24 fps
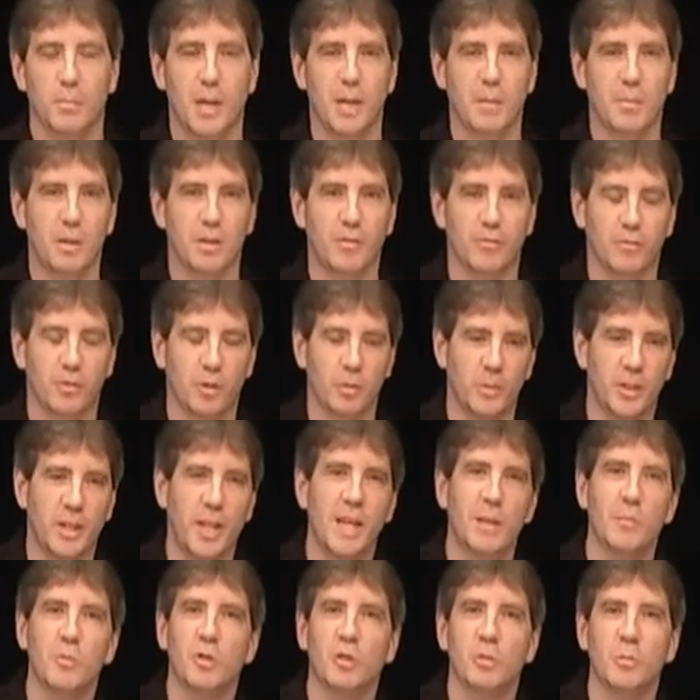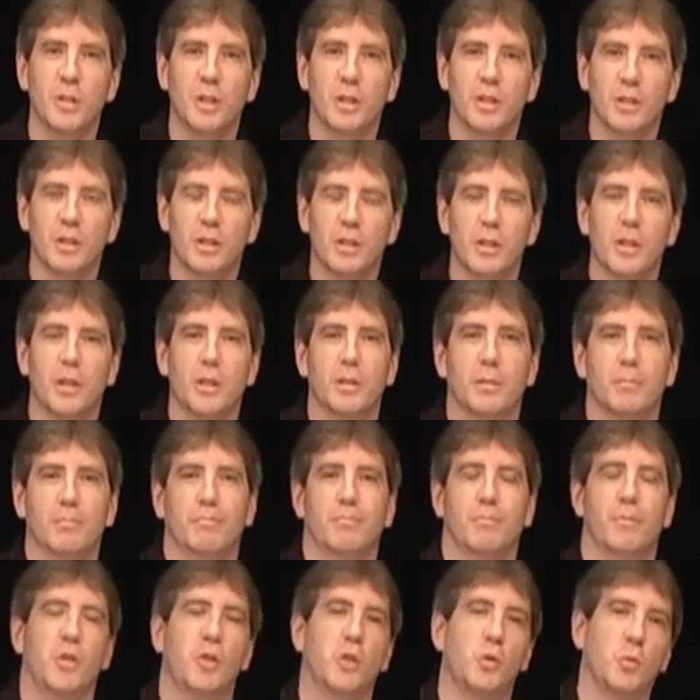Maybe from an 8mm,
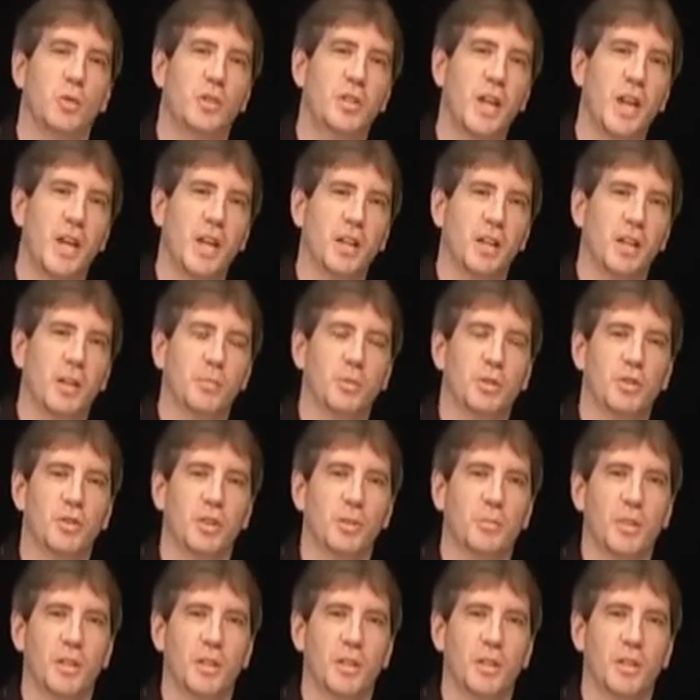you would take it up to